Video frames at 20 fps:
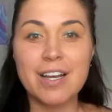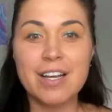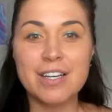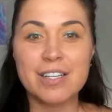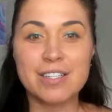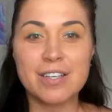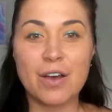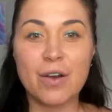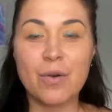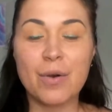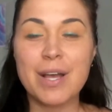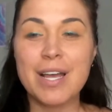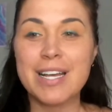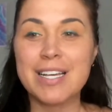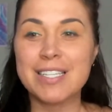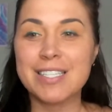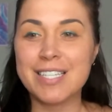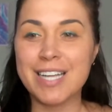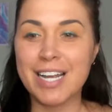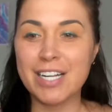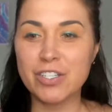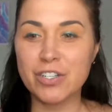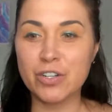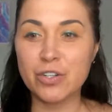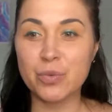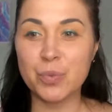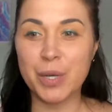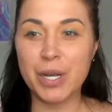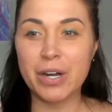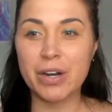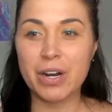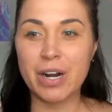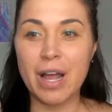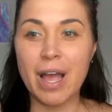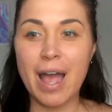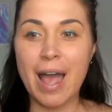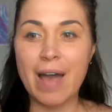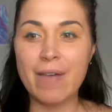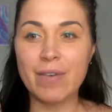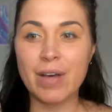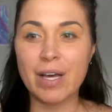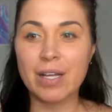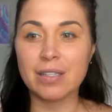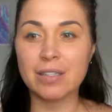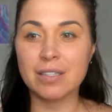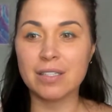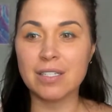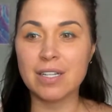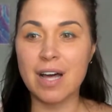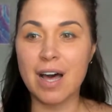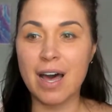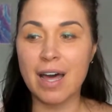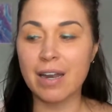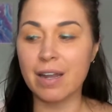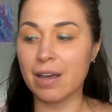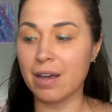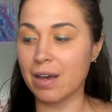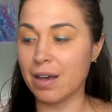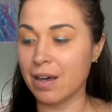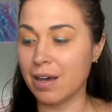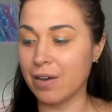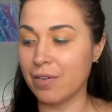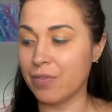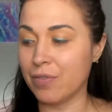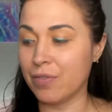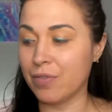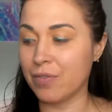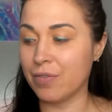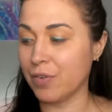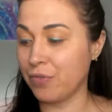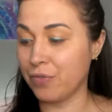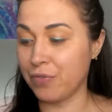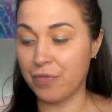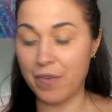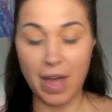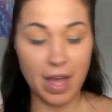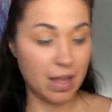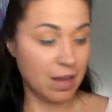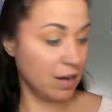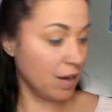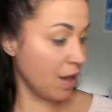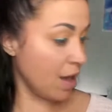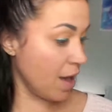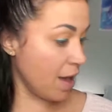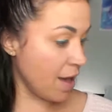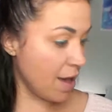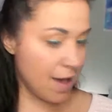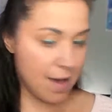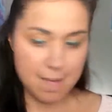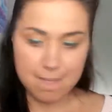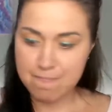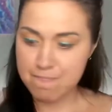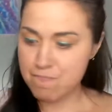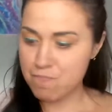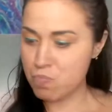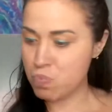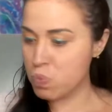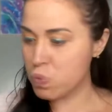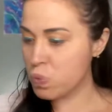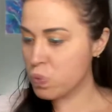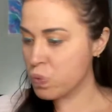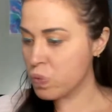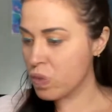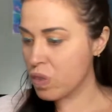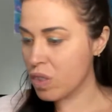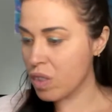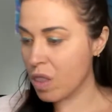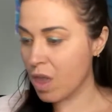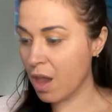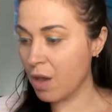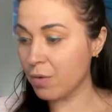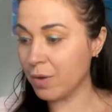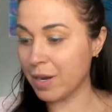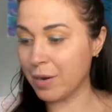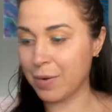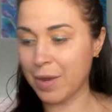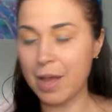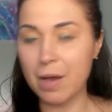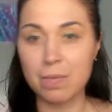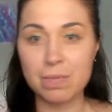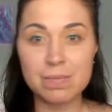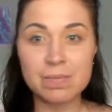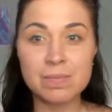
So stay tuned, we are gonna have a lot of fun. Here we go.